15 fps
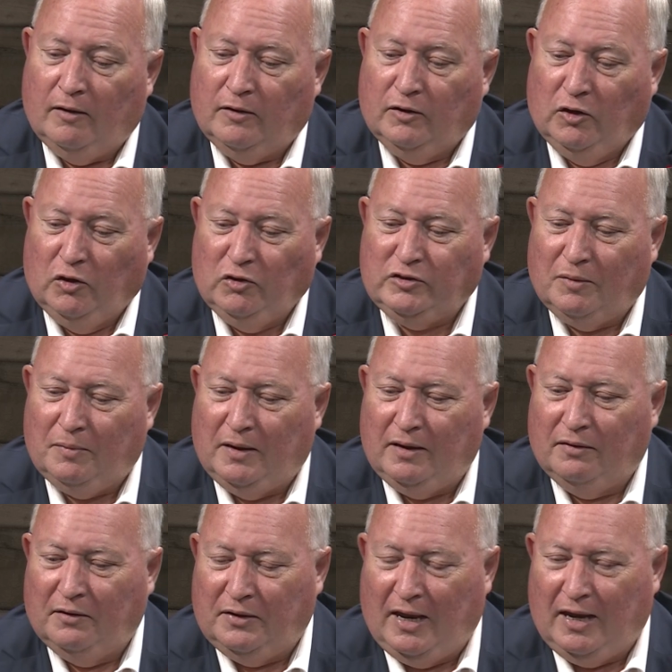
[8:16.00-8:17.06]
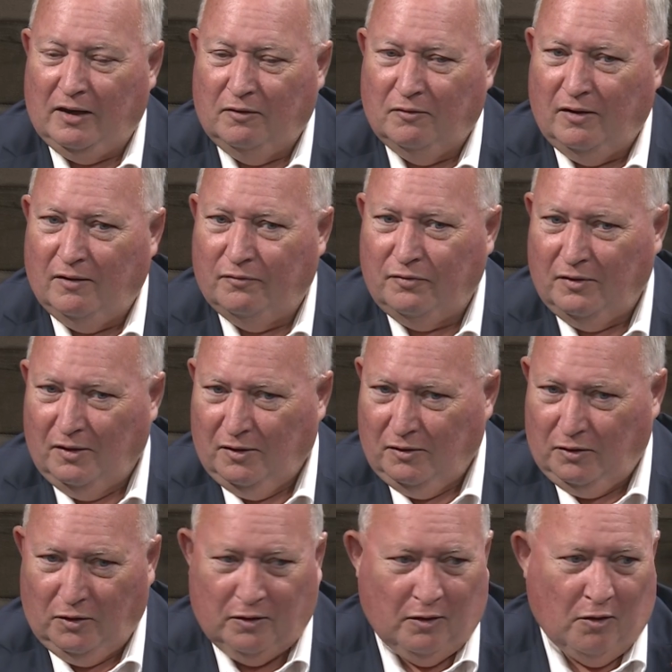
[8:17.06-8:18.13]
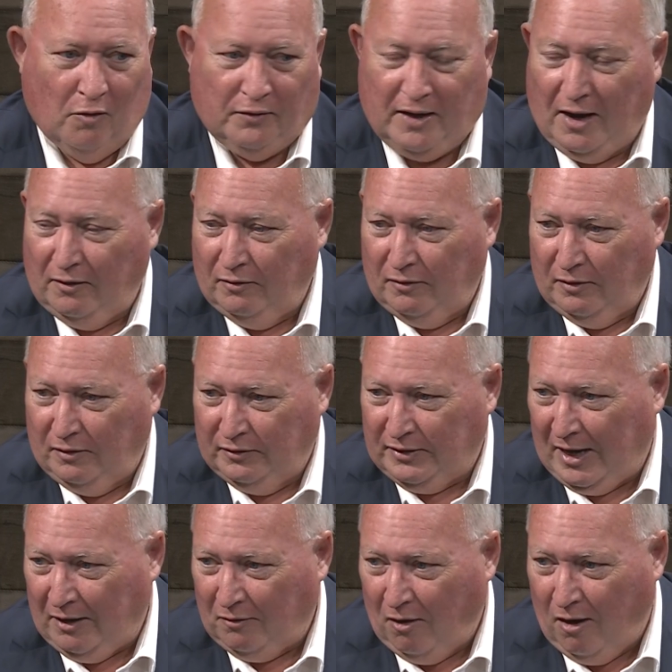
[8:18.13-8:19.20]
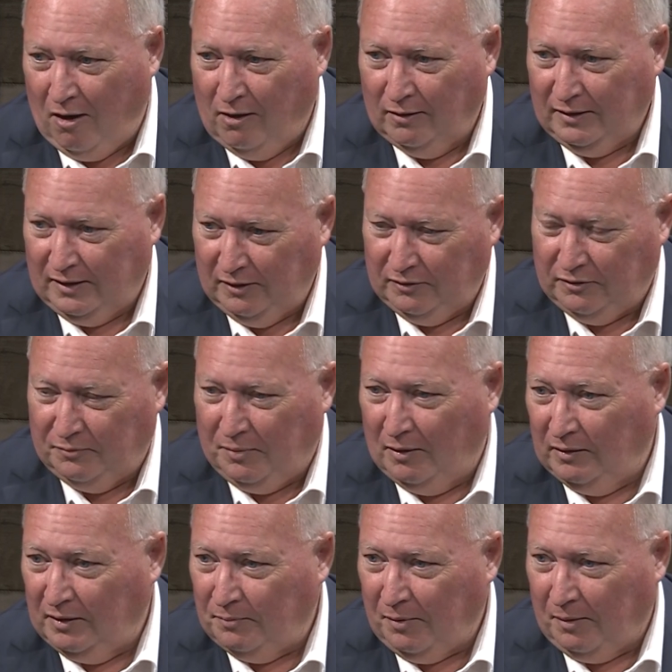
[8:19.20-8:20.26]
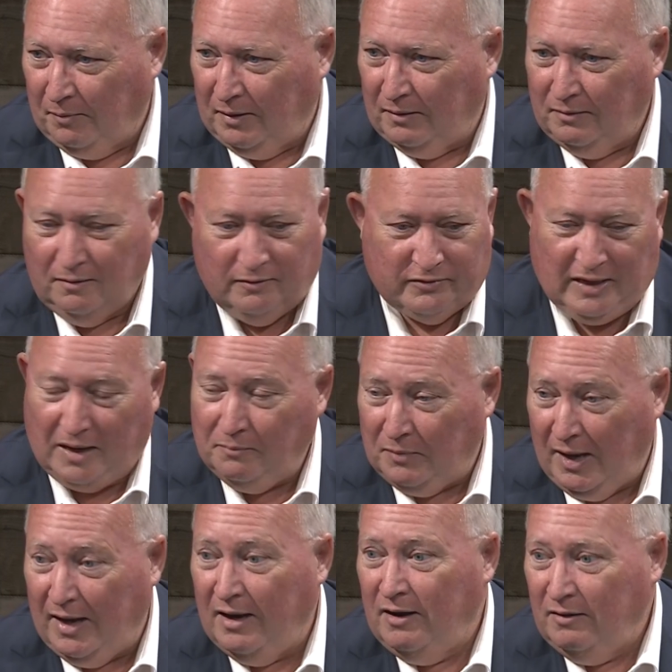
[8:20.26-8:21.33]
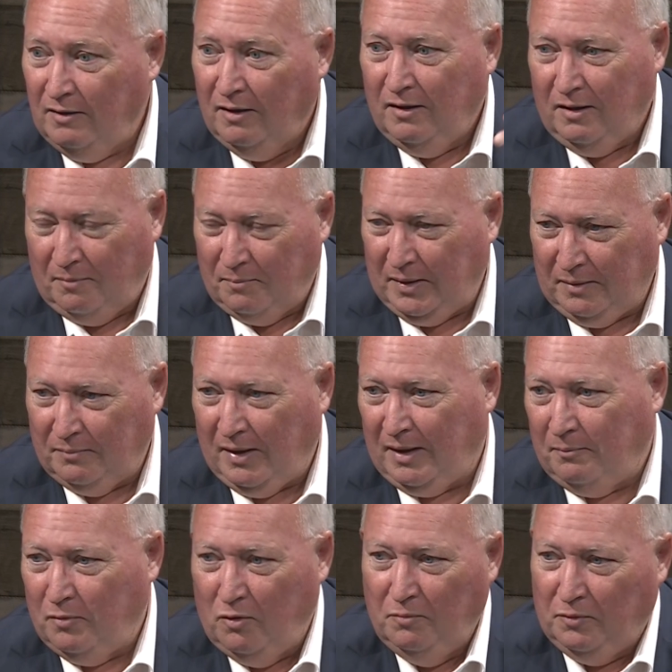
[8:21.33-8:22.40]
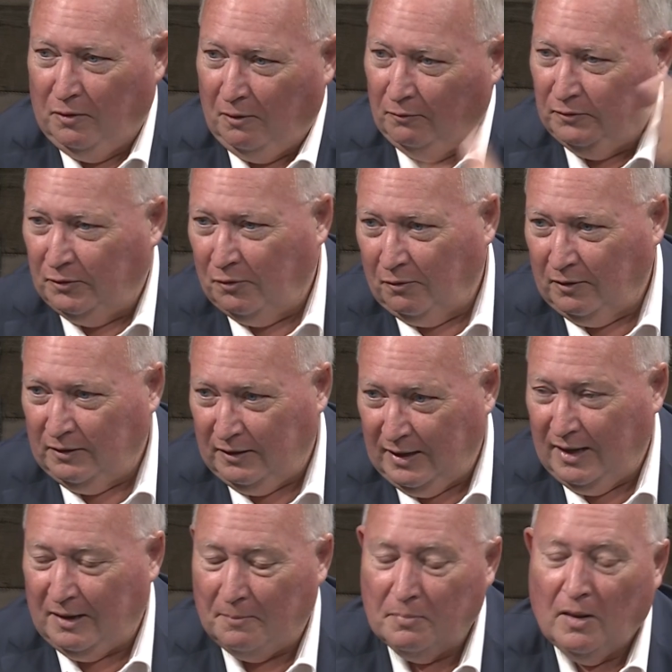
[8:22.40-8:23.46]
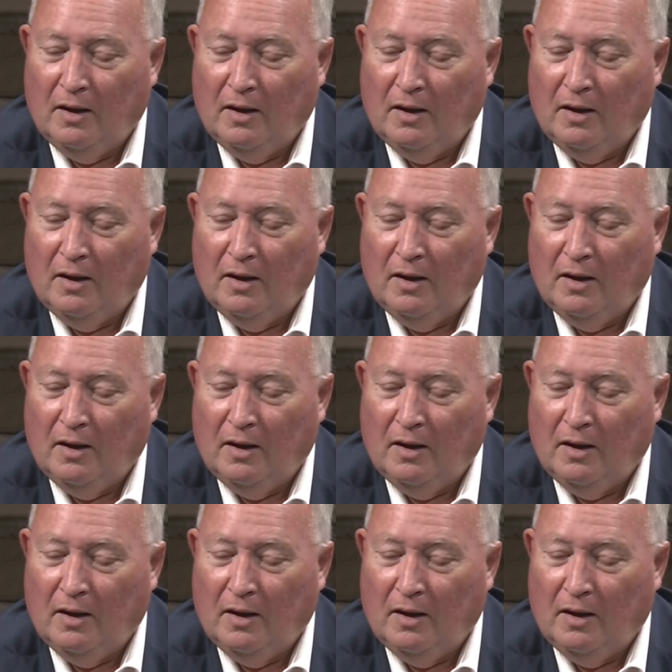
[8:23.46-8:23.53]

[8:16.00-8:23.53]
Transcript: Used to be the day if you could go down to the town hall and get your building permit same day, and bing bang boom, you're out the door and you got it.